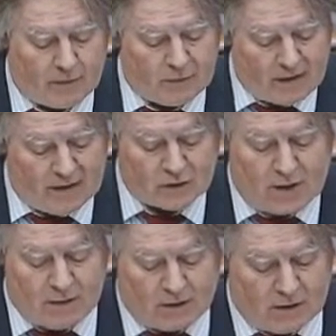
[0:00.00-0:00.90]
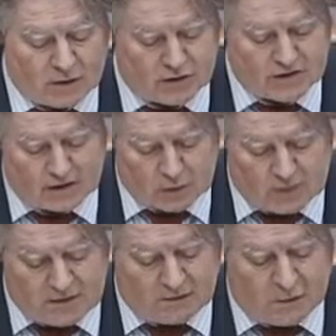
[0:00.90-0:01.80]
fatal traffic collisions, and
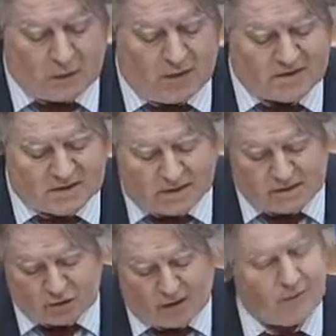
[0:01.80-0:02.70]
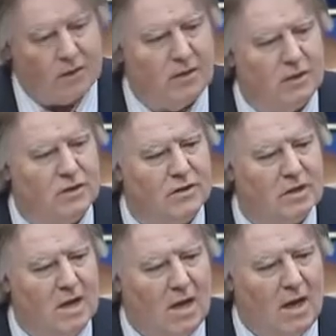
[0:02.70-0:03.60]
24 in serious traffic collisions.